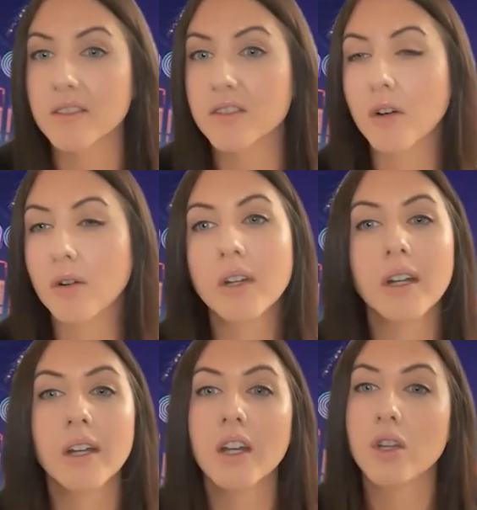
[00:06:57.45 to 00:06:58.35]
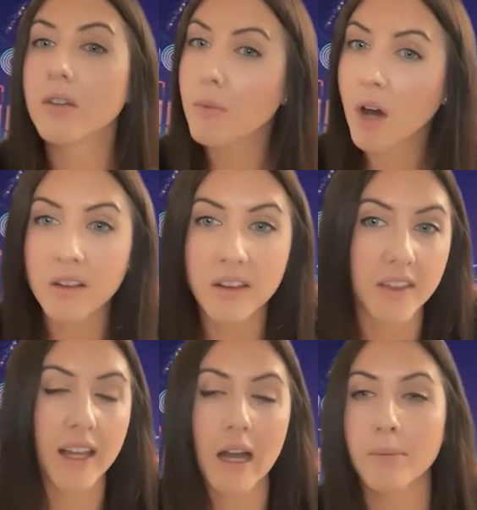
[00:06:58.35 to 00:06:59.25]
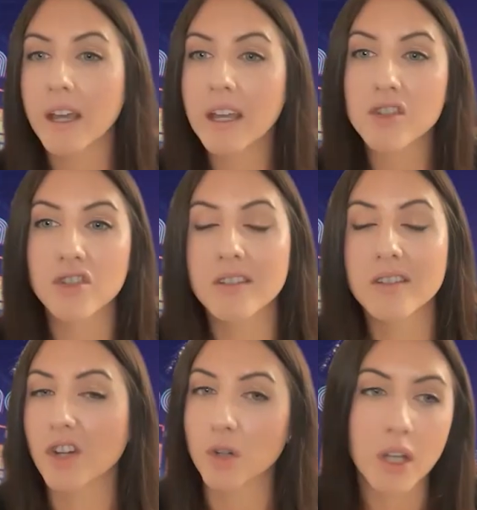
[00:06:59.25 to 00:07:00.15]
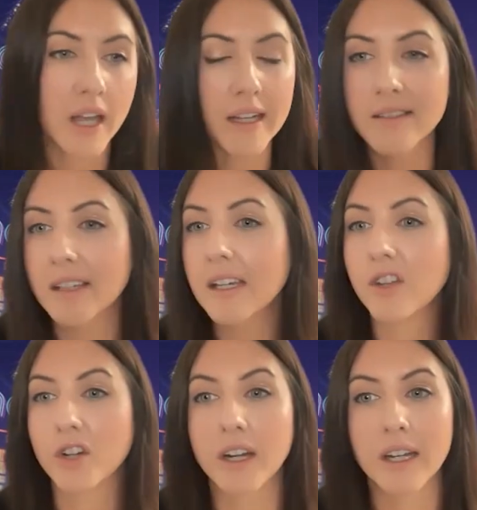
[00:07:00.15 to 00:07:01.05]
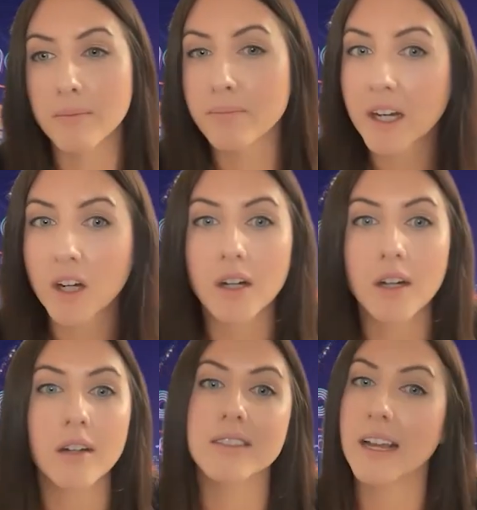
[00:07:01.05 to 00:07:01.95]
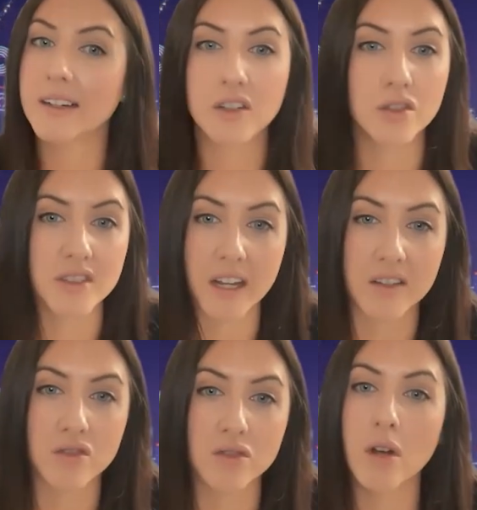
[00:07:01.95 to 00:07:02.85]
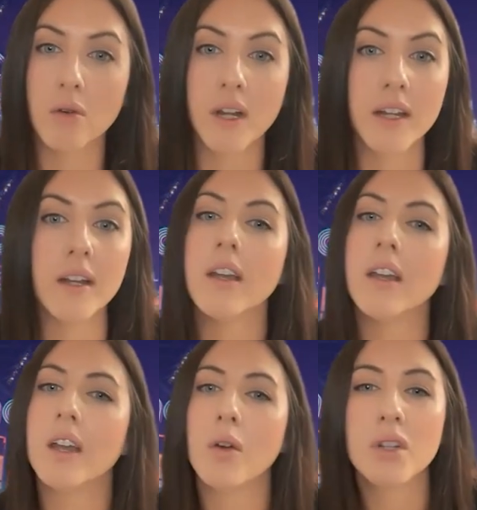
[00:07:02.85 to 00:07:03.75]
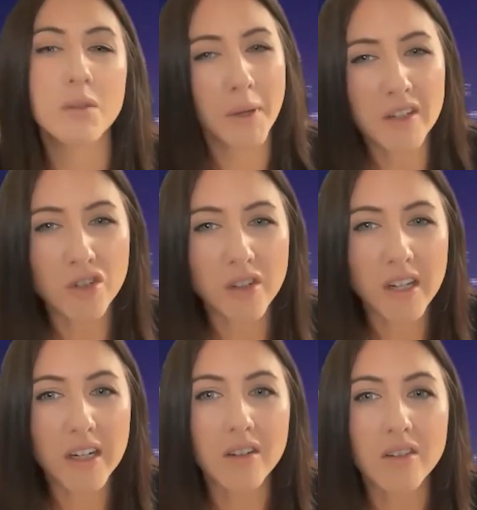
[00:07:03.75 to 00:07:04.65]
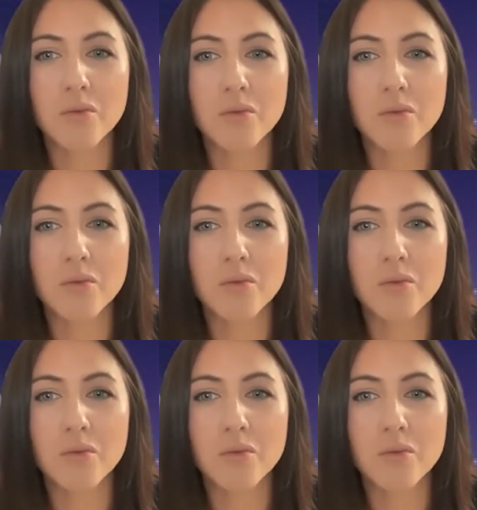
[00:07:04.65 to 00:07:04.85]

So you have monolithic applications, they're legacy, they're getting bigger, technical debt is growing. What's pictured here is